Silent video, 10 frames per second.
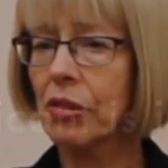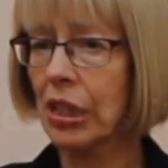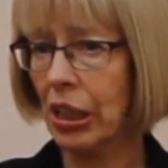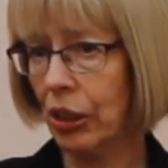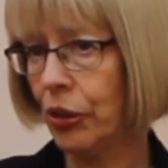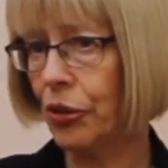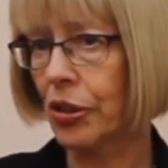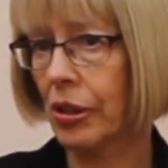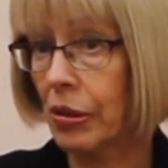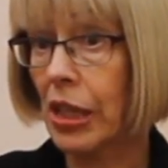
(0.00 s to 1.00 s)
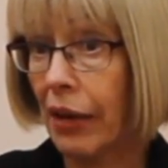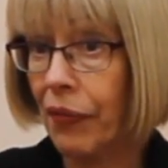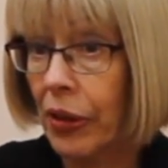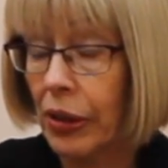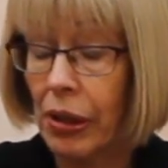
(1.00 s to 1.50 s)
to include and to
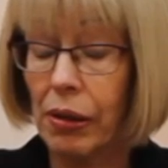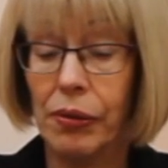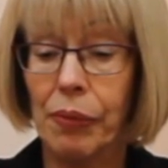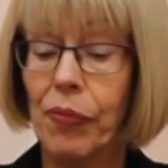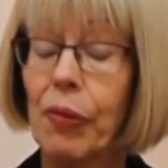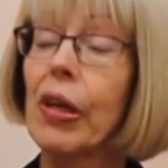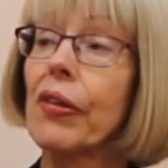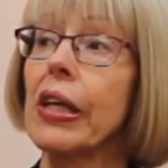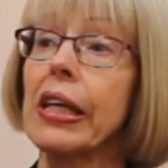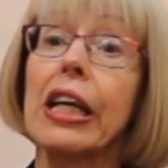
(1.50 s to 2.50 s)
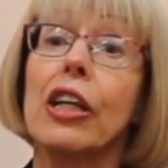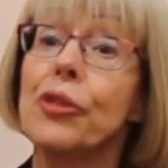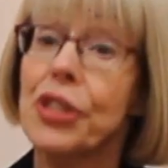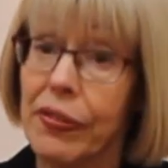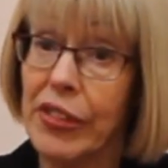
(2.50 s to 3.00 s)
have the
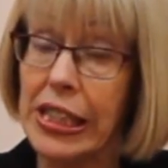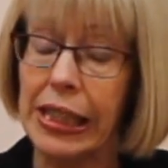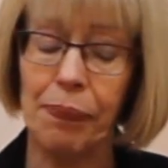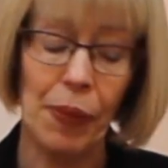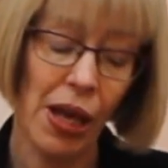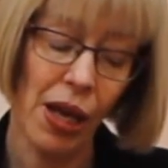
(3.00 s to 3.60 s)
inclusivity.